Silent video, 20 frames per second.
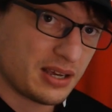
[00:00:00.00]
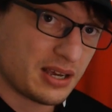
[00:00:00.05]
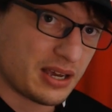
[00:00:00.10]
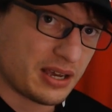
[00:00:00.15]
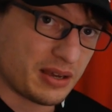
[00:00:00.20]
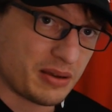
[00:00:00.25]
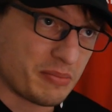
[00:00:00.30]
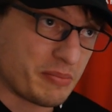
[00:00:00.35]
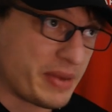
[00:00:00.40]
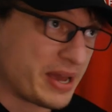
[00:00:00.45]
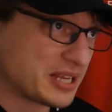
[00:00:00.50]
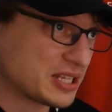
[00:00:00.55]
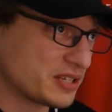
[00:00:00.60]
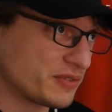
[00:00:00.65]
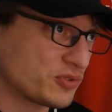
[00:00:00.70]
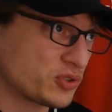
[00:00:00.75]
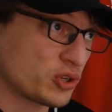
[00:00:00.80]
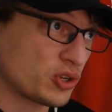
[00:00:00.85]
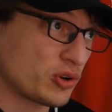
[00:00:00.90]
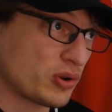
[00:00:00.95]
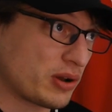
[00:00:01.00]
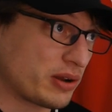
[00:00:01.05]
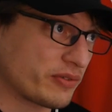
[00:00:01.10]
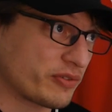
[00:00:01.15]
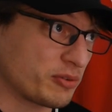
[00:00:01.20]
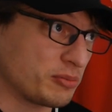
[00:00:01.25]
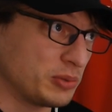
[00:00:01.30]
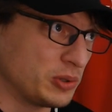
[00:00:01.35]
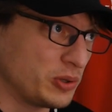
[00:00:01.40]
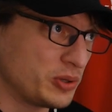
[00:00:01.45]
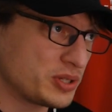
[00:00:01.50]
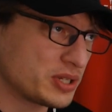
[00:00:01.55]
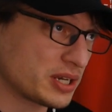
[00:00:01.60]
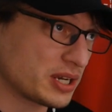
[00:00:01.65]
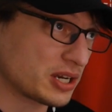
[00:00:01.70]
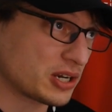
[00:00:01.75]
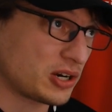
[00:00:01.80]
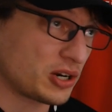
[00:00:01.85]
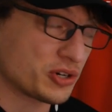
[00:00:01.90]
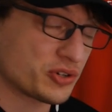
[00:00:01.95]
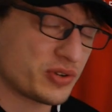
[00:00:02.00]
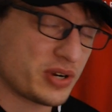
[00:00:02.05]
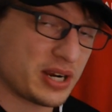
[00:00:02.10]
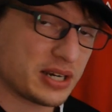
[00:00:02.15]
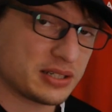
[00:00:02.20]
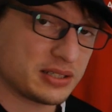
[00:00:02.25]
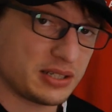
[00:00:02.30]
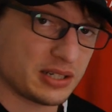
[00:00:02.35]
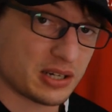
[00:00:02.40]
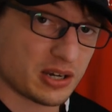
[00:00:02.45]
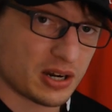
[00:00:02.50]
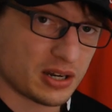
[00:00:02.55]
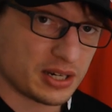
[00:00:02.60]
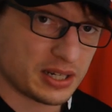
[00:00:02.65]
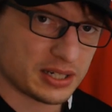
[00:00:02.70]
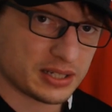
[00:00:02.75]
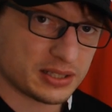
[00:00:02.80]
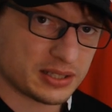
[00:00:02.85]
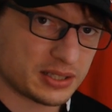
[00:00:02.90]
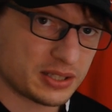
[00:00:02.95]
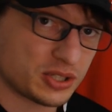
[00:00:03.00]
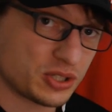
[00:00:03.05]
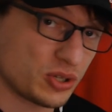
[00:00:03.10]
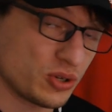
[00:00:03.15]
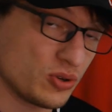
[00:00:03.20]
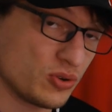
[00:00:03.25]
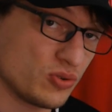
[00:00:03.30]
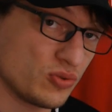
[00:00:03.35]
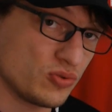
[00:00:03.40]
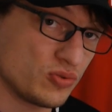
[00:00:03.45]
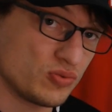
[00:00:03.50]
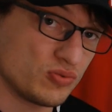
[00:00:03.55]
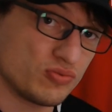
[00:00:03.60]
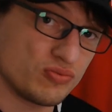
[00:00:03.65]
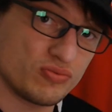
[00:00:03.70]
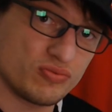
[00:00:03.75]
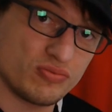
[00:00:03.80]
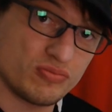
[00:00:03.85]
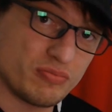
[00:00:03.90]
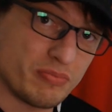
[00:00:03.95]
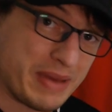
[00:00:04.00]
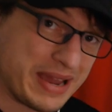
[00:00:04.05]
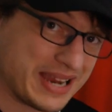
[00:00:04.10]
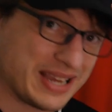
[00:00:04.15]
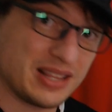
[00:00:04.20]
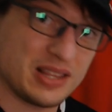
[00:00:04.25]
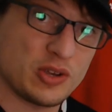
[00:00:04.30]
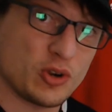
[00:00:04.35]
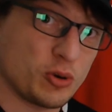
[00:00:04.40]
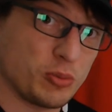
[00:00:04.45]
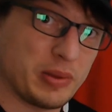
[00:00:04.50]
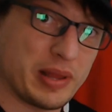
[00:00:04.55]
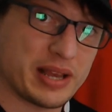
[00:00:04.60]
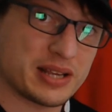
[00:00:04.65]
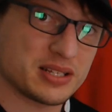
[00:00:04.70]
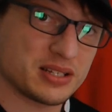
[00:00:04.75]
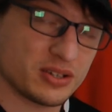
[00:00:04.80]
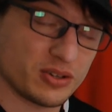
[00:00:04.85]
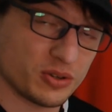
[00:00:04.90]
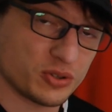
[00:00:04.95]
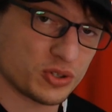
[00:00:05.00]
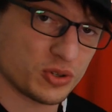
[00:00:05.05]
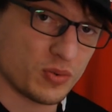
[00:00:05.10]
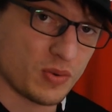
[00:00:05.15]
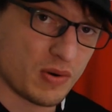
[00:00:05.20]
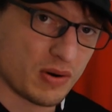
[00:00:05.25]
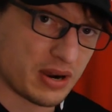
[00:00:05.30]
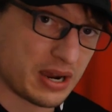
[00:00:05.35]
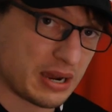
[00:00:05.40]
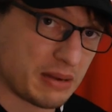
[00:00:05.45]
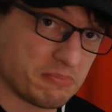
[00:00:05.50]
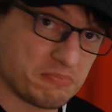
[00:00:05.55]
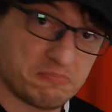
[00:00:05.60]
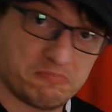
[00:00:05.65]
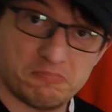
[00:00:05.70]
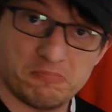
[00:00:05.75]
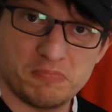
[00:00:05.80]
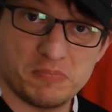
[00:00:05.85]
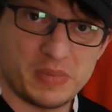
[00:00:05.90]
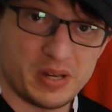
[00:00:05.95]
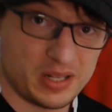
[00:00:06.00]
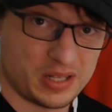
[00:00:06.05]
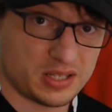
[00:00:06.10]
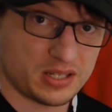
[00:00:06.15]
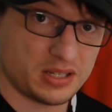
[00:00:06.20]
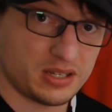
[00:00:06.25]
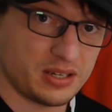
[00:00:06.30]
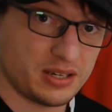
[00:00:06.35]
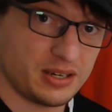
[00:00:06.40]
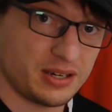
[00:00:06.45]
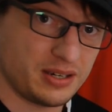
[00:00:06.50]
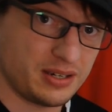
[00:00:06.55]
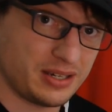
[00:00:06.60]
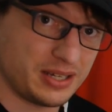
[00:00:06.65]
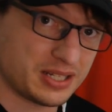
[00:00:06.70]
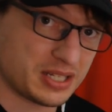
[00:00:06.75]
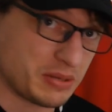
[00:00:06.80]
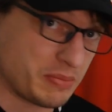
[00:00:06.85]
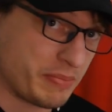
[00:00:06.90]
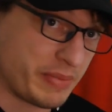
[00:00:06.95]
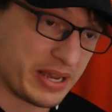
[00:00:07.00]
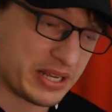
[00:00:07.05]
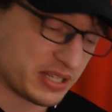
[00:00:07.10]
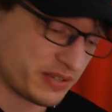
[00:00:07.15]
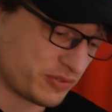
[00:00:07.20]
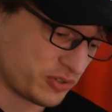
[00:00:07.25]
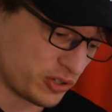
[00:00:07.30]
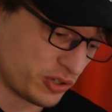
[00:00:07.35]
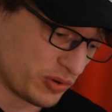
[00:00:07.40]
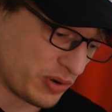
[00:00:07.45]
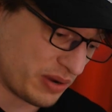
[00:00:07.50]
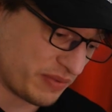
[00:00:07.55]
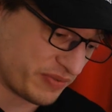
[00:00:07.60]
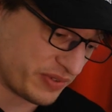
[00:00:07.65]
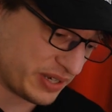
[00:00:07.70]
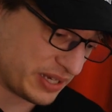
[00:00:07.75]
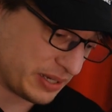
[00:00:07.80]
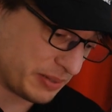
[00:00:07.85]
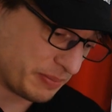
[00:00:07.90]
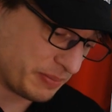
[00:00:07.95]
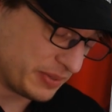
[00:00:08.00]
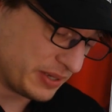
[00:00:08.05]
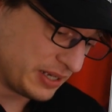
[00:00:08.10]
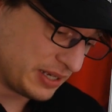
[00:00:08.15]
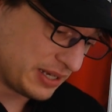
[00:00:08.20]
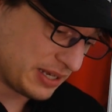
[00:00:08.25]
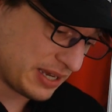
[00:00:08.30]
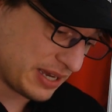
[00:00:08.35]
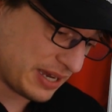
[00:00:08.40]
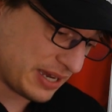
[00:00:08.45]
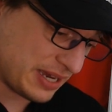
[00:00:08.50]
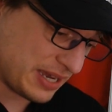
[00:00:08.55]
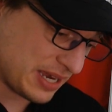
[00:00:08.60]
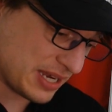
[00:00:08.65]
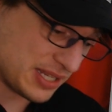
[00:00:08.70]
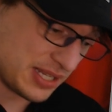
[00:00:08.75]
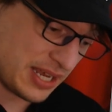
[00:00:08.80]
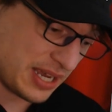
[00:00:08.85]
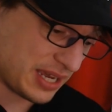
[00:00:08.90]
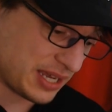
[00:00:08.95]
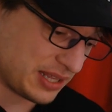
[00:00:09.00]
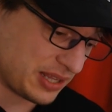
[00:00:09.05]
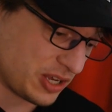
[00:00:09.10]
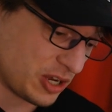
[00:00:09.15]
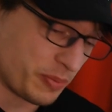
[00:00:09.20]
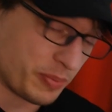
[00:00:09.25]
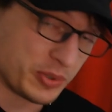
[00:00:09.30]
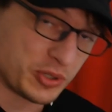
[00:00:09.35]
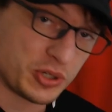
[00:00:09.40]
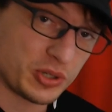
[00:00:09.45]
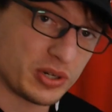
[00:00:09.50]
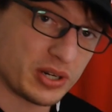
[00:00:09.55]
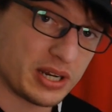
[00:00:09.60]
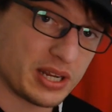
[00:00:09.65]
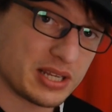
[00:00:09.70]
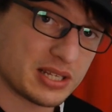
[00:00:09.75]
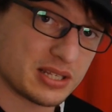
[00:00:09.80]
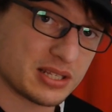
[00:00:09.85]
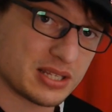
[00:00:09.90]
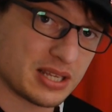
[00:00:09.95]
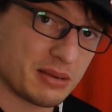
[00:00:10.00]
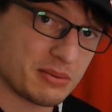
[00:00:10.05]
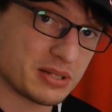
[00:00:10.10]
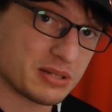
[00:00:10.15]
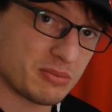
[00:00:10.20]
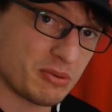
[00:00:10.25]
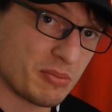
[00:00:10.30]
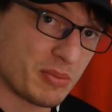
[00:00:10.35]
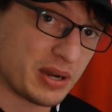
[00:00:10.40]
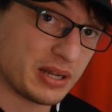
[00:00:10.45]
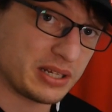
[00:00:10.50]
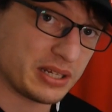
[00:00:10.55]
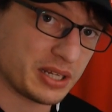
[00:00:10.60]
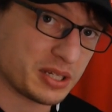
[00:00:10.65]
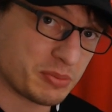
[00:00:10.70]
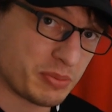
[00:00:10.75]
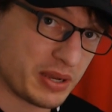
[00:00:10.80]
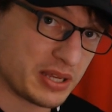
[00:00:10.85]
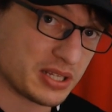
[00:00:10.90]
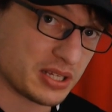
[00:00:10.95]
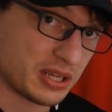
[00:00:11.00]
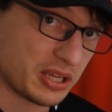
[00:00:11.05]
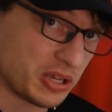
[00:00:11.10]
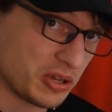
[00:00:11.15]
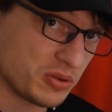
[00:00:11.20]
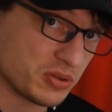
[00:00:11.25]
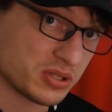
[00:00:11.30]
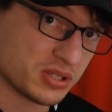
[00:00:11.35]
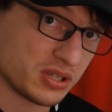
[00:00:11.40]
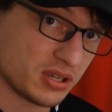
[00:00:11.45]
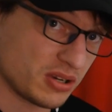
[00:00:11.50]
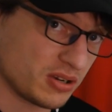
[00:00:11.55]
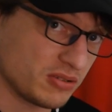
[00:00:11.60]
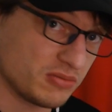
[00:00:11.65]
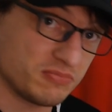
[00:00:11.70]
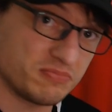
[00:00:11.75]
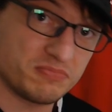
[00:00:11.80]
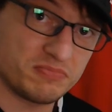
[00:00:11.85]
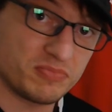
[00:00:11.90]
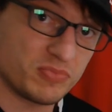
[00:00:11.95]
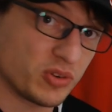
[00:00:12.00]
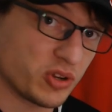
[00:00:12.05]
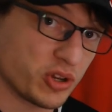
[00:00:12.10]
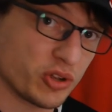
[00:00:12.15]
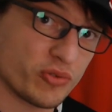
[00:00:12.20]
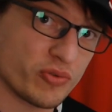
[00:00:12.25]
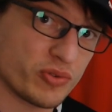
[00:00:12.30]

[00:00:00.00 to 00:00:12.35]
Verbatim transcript: a massive turnaround from losing a contract at Connacht to making the All Blacks and going to a World Cup. It's a, it's a massive turnaround for him. Uh, he's taken the opportunities and seems to be minding his P's and Q's, so good